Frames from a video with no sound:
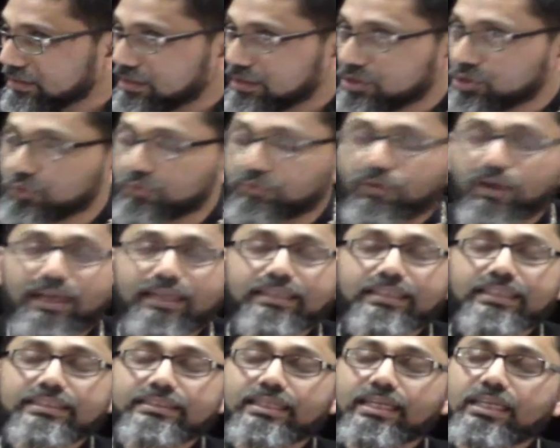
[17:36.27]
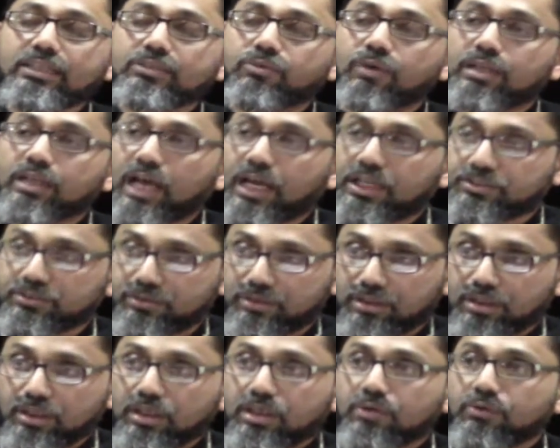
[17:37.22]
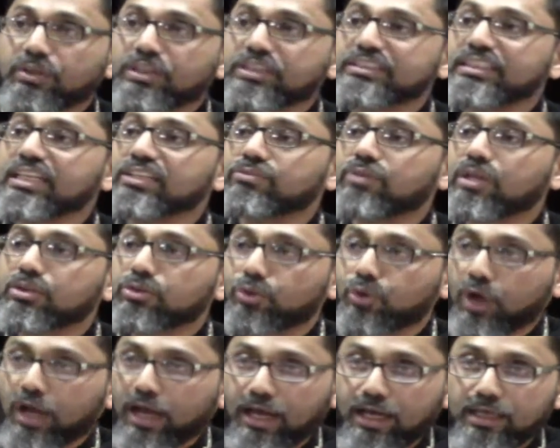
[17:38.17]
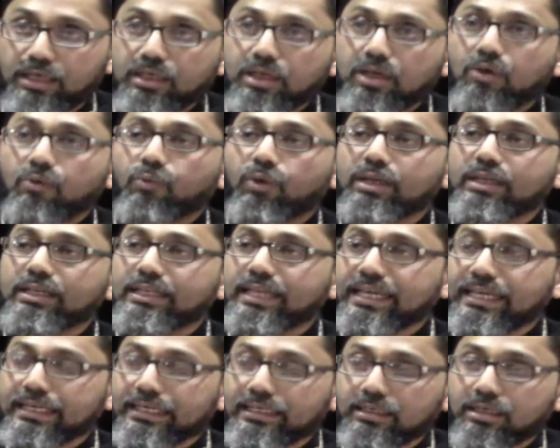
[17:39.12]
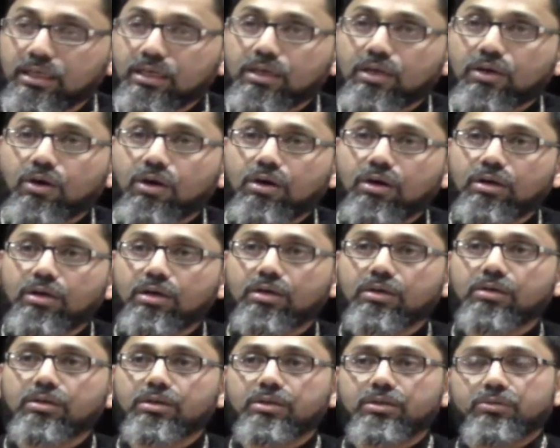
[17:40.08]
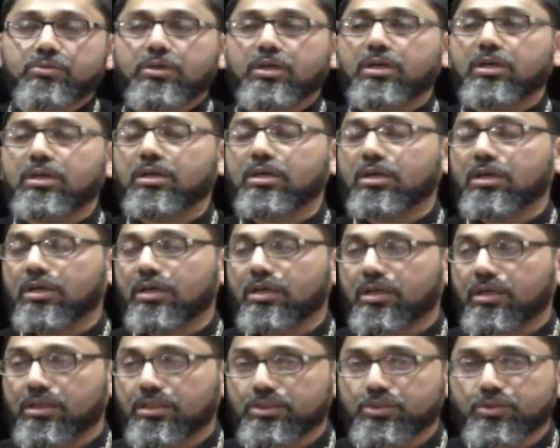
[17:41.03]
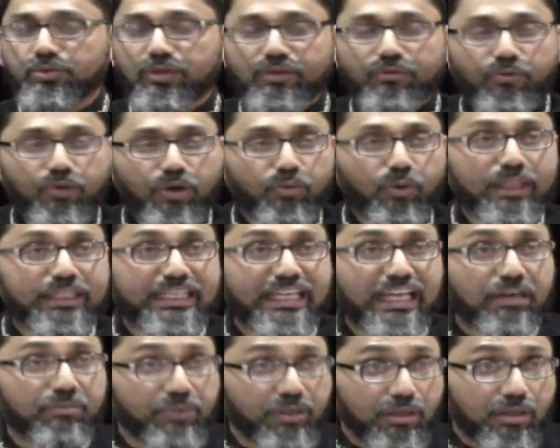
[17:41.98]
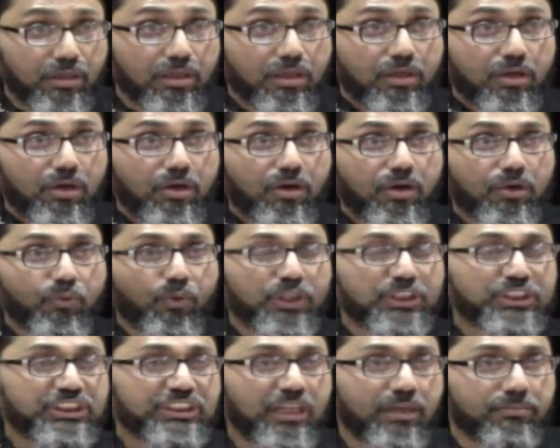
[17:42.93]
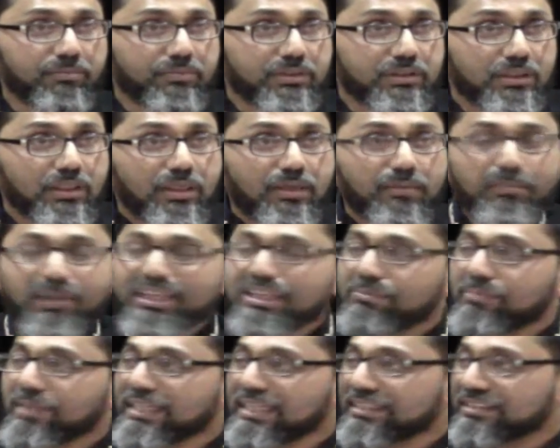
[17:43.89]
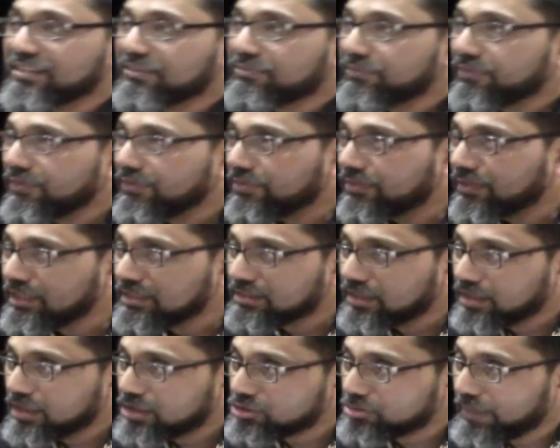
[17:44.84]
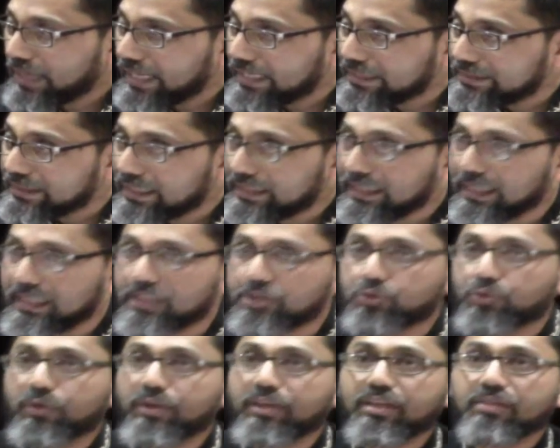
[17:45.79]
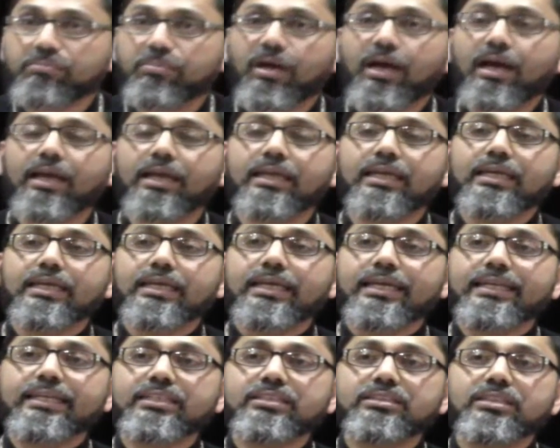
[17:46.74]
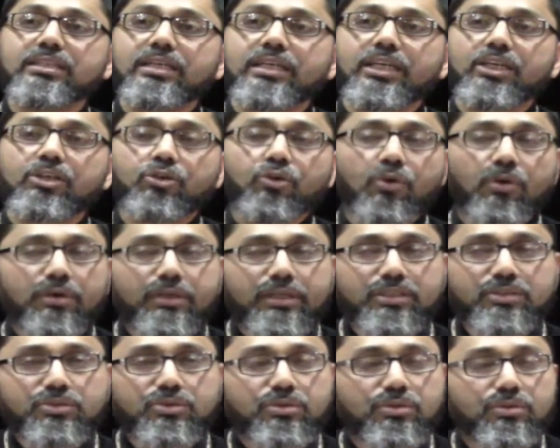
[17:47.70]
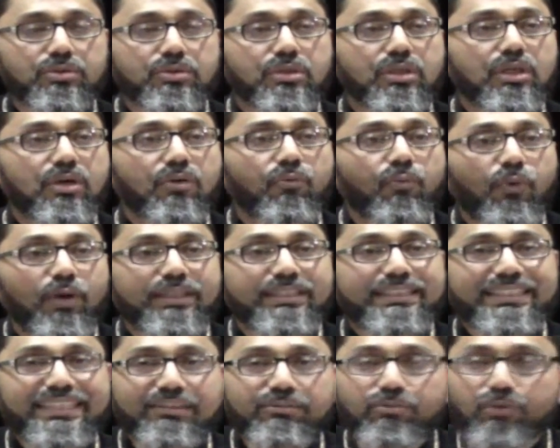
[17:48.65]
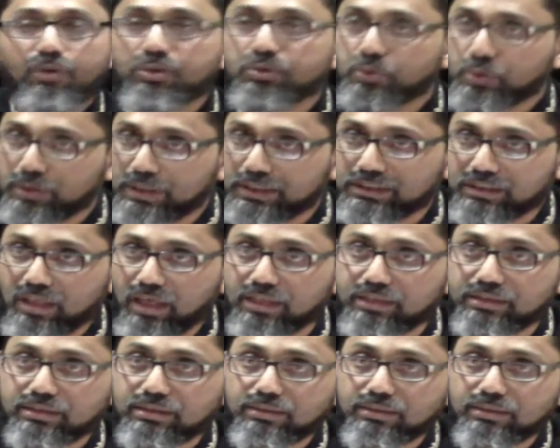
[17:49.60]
You find He says, Wal Asr, He says, Wal Duha, Wal Layl, or, or uh, you have Wal Qamar, or Wal Shams. Many, many different things Allah subhanahu wa ta'ala is swearing by. It is according to what He wants to discuss.